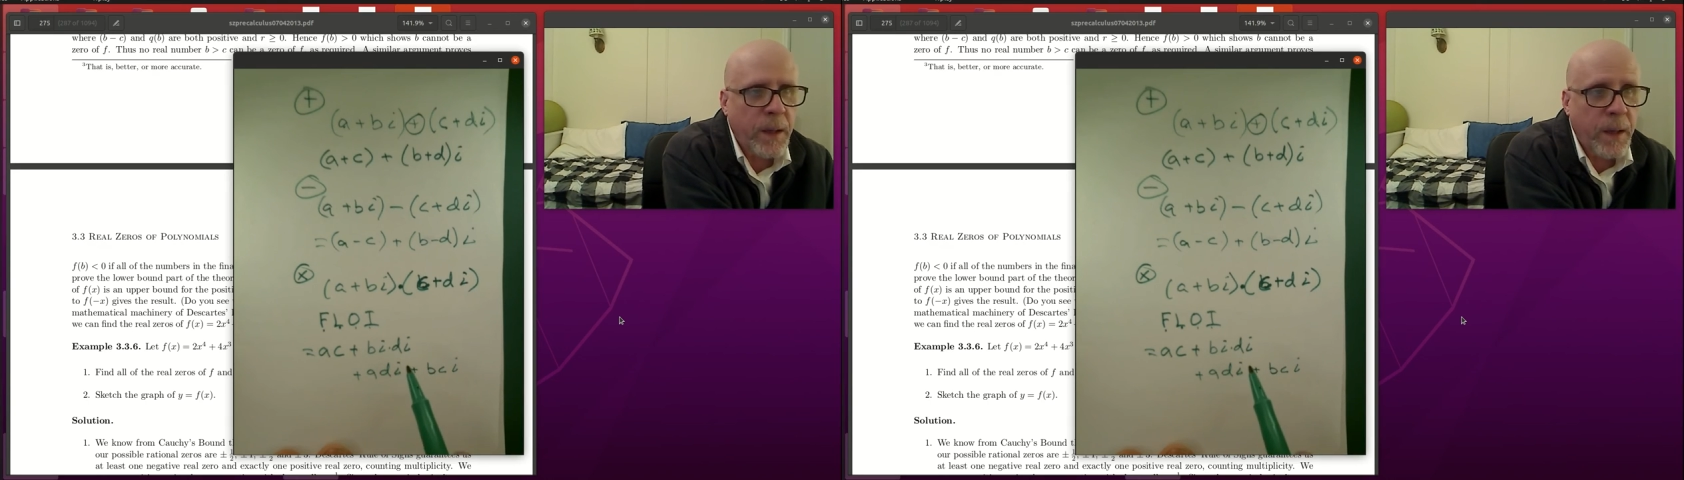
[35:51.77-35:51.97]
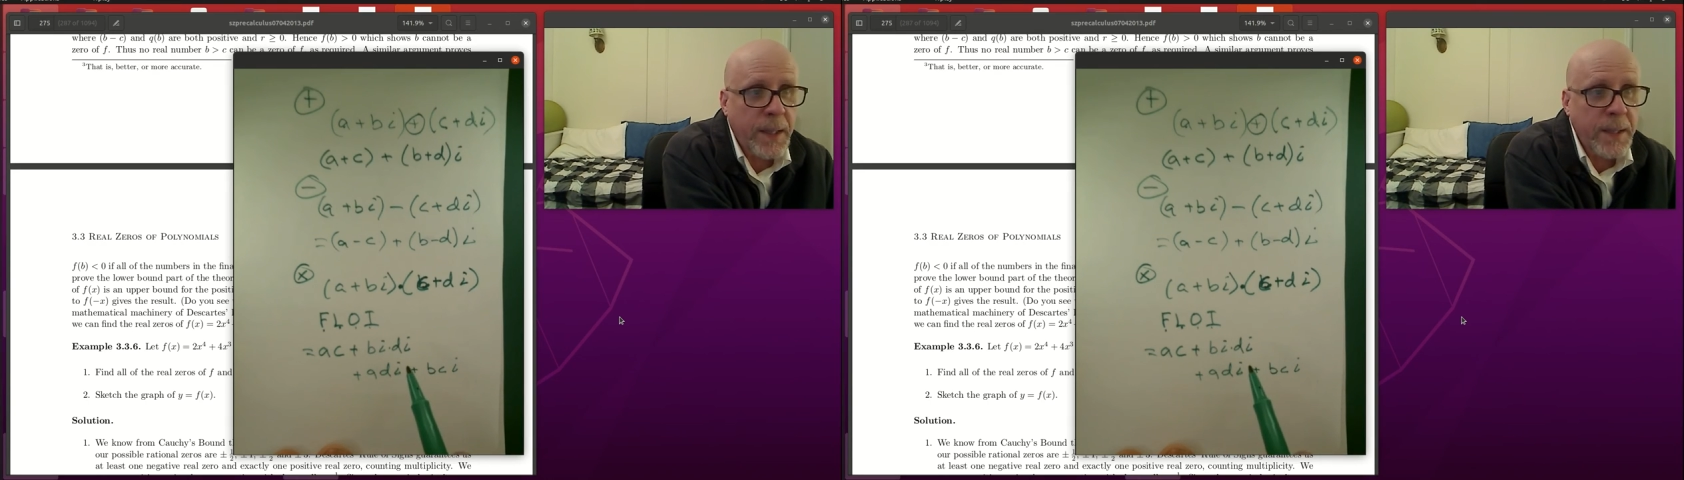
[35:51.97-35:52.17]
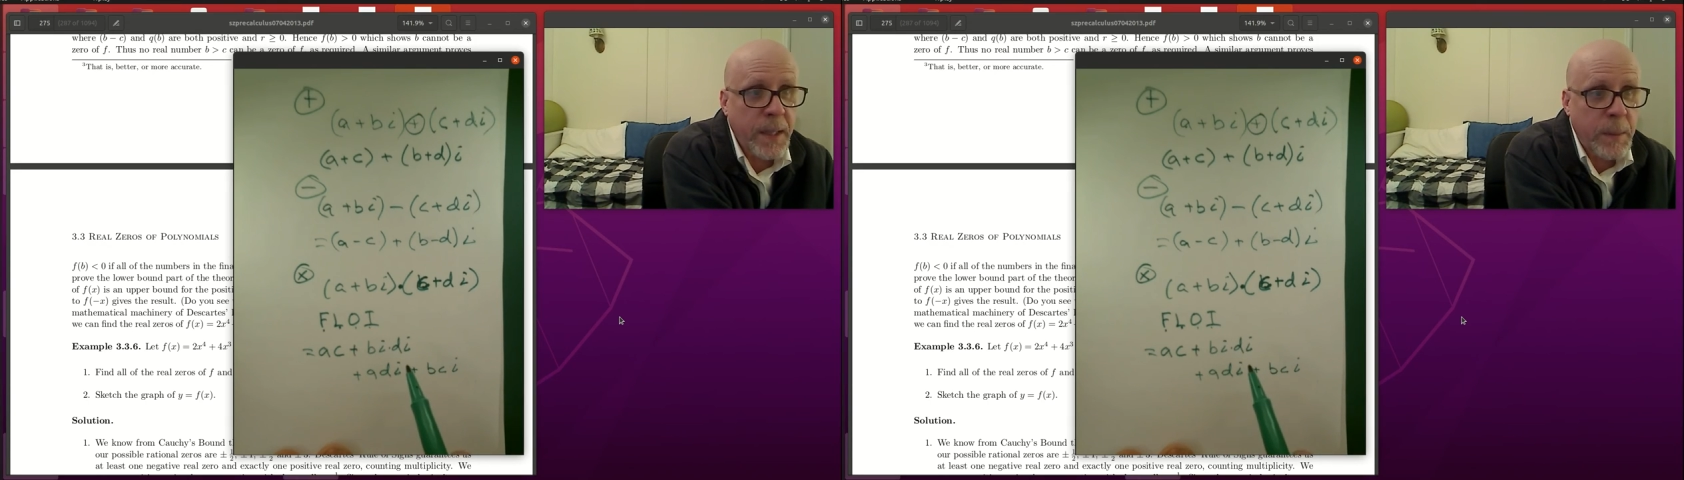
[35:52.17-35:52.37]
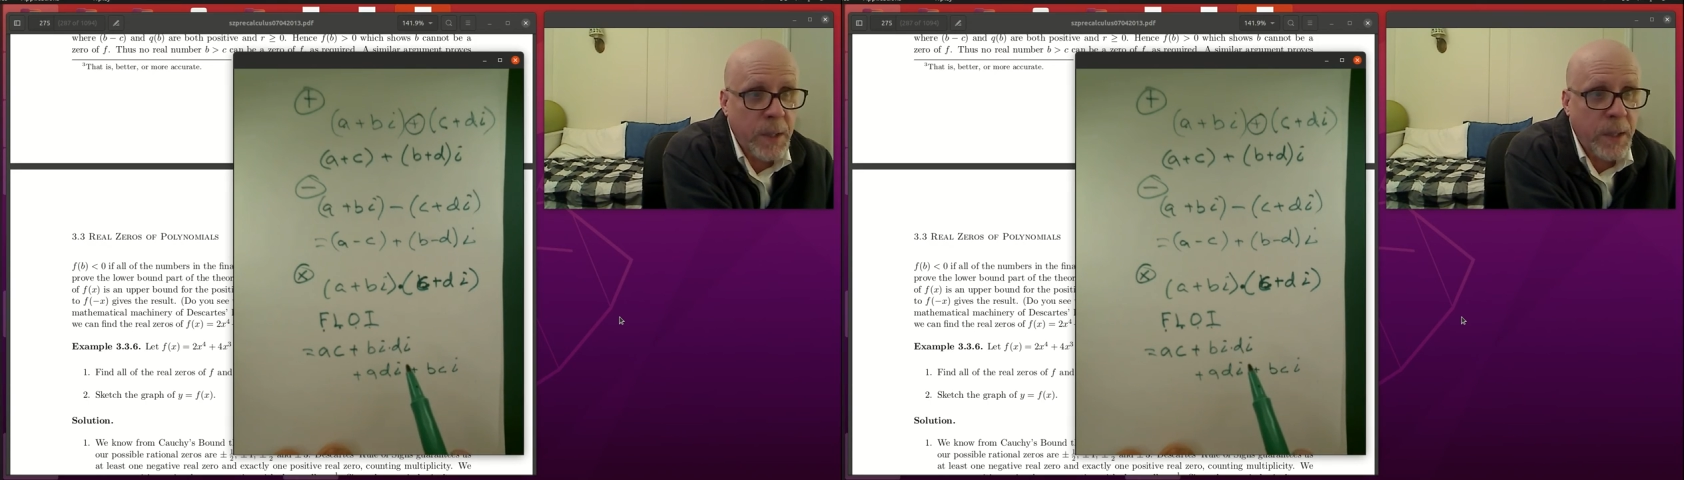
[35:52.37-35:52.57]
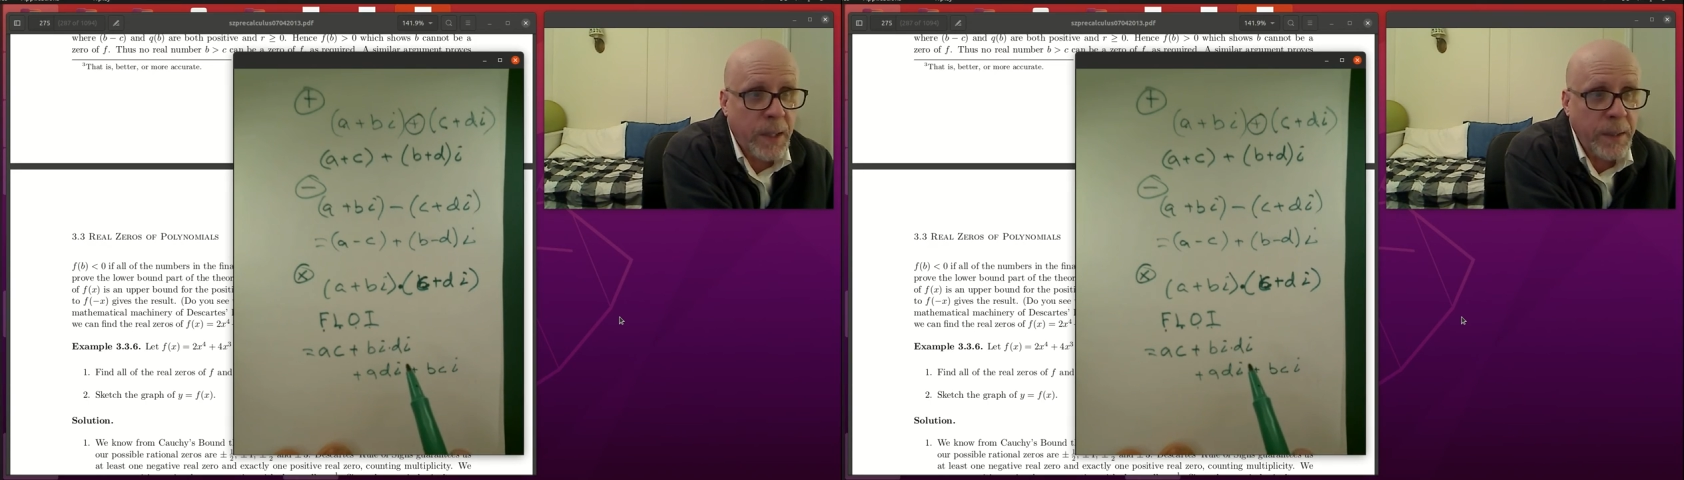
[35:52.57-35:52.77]
I times
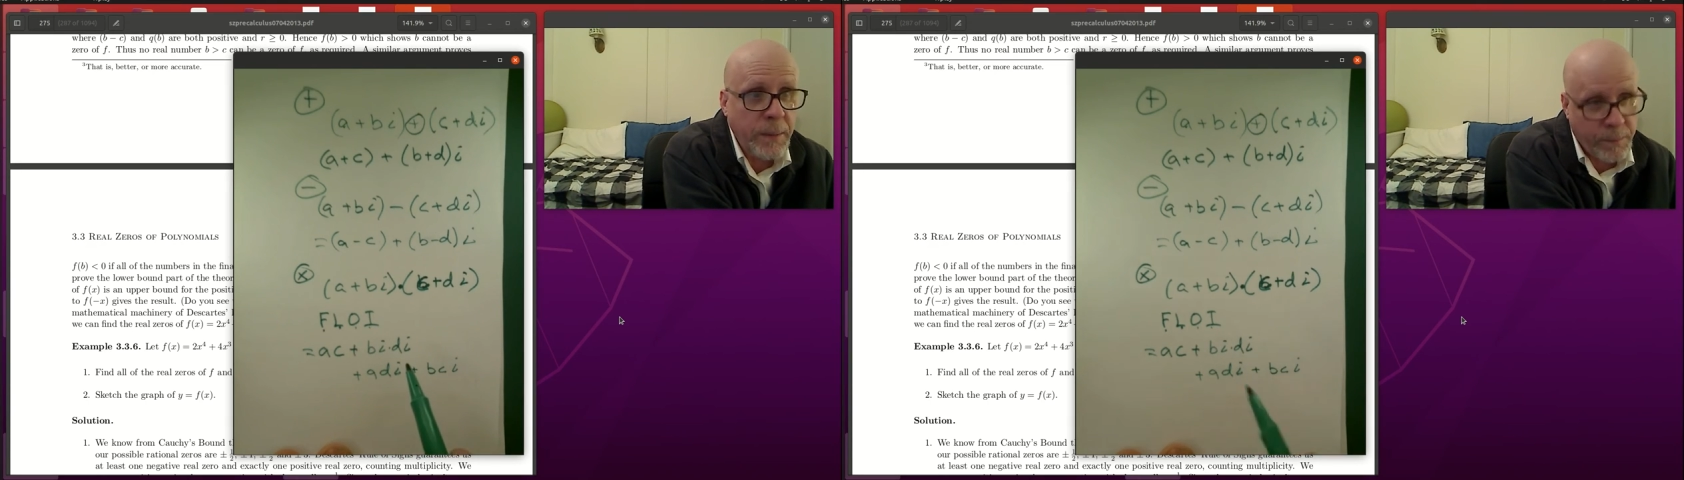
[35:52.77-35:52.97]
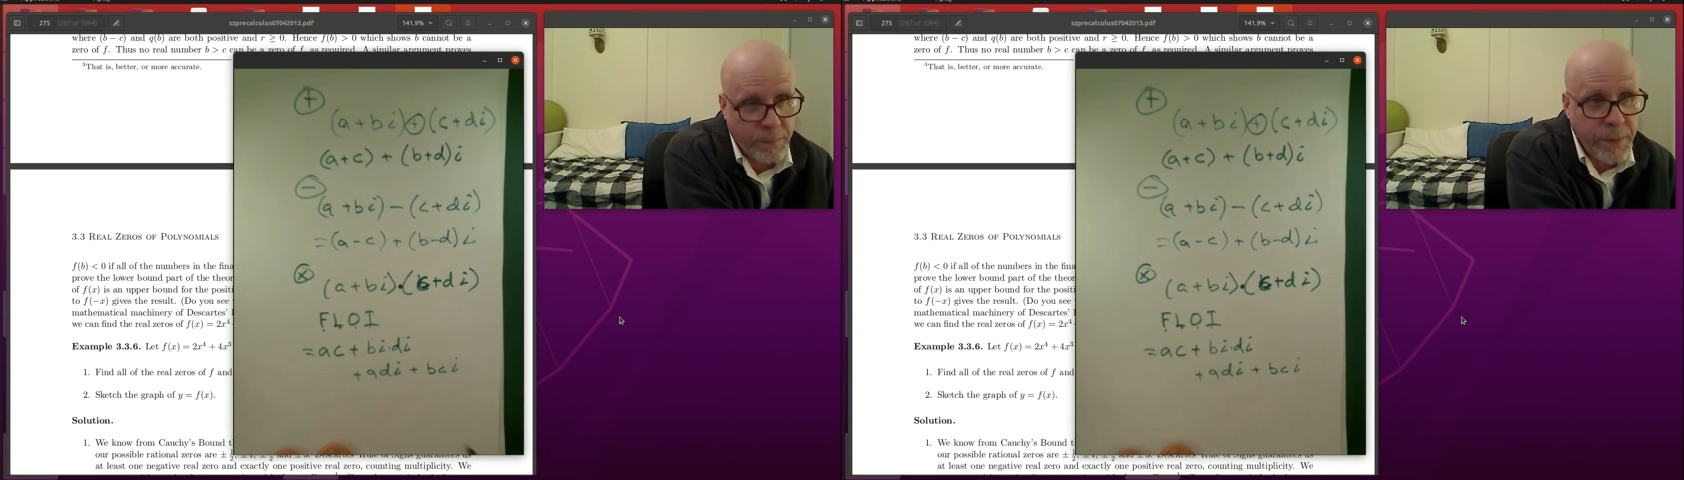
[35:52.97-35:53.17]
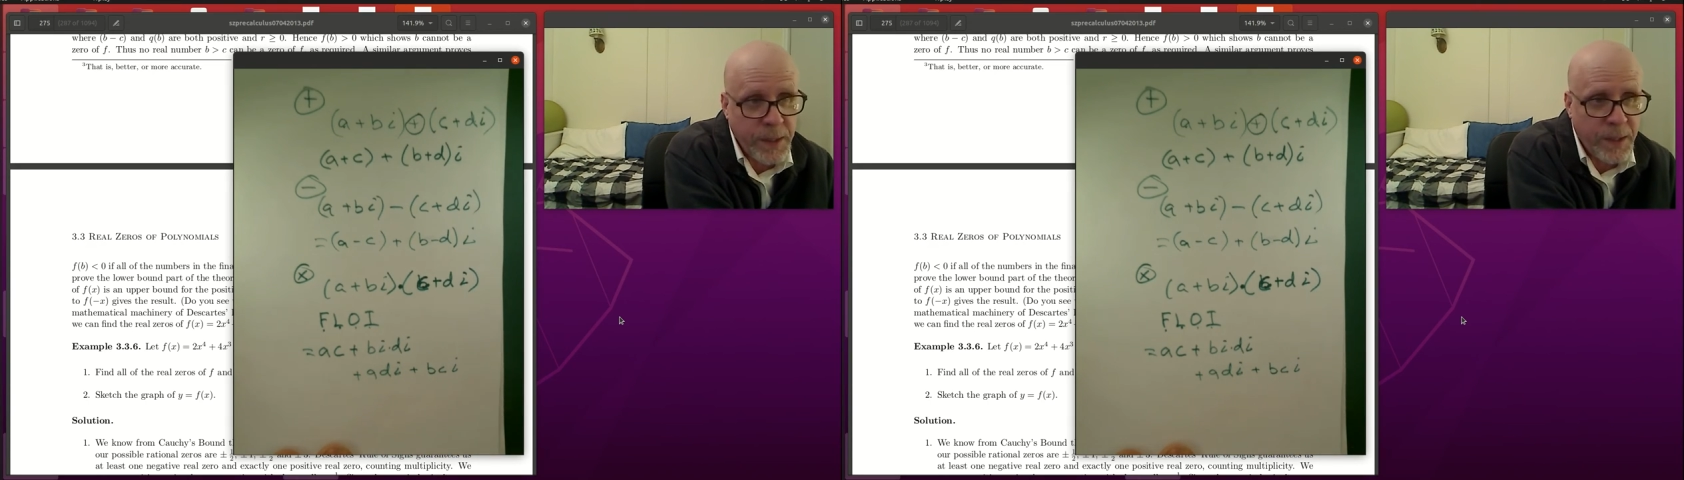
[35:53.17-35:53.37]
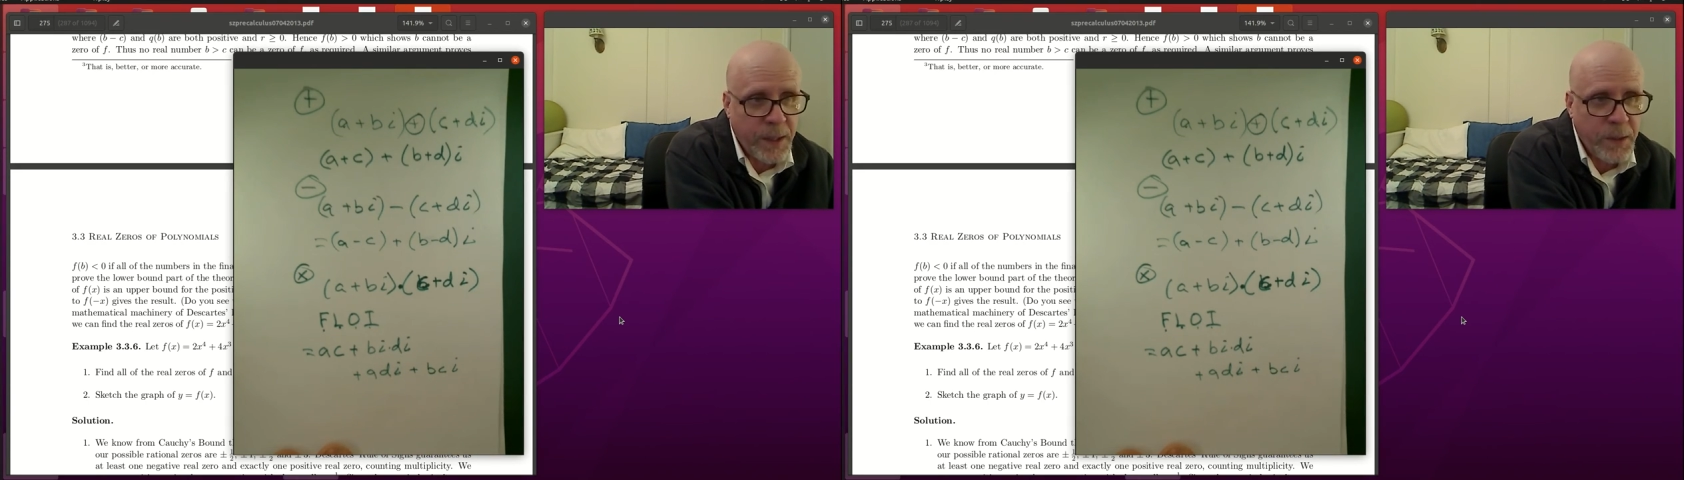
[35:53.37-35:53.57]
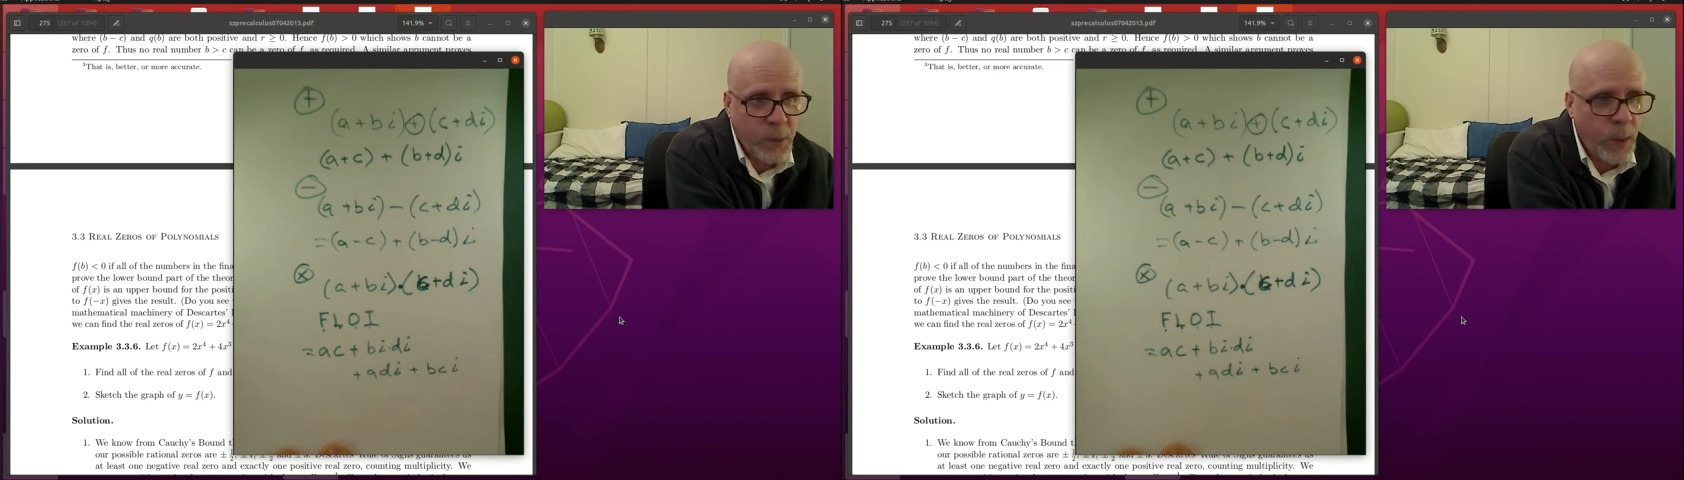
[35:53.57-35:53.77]
I is
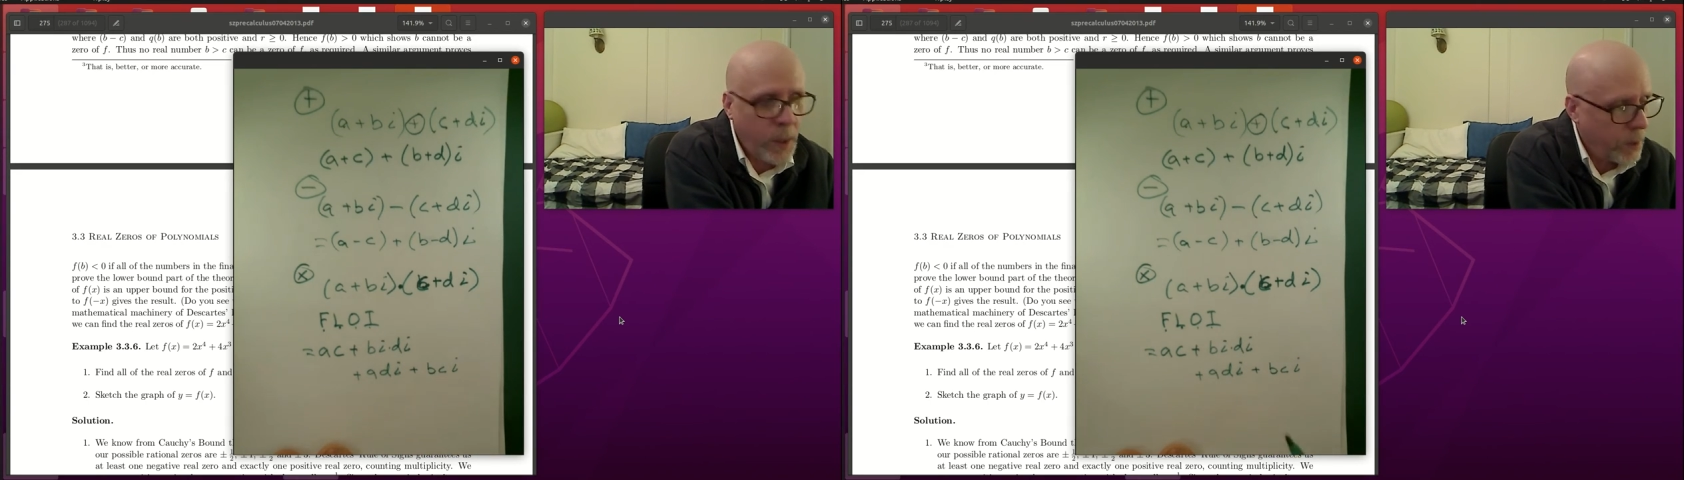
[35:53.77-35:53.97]
I squared.